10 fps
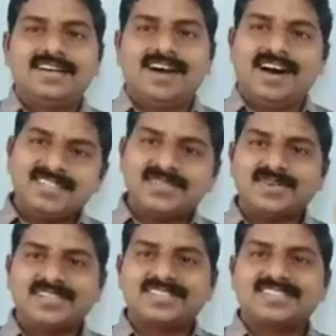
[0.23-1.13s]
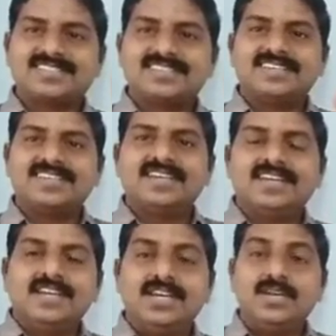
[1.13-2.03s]
Hi students,
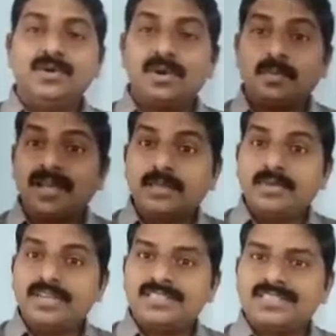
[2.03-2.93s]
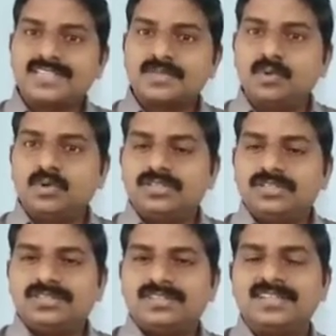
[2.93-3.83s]
in your mathematics textbook
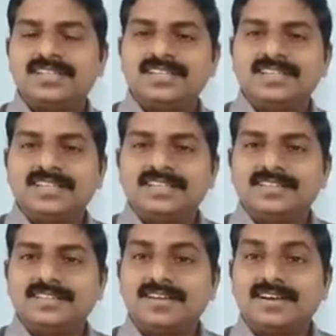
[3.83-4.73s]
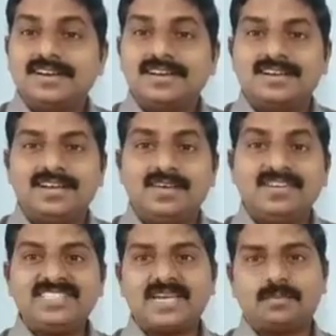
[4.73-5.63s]
there are
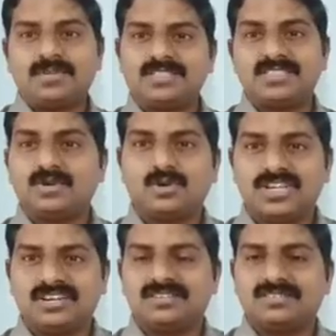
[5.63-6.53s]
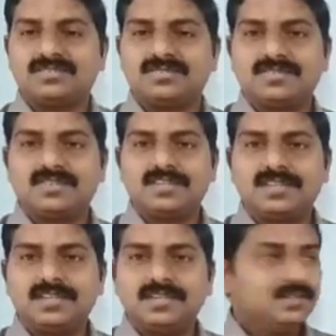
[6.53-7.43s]
11 chapters in total.
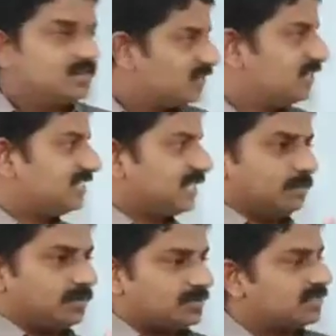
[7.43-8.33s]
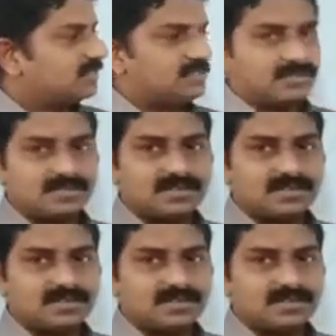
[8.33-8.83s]
See the chapters.